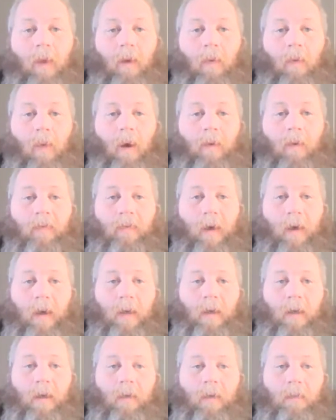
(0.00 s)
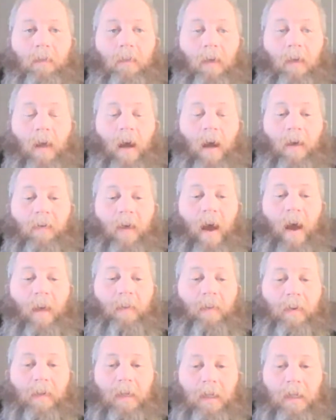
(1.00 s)
well, frankly, life
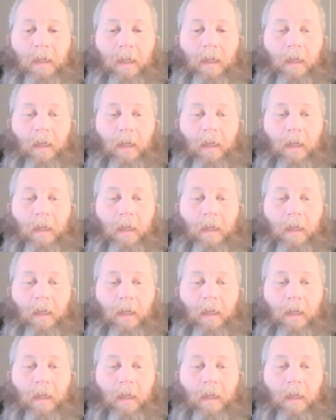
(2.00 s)
happens,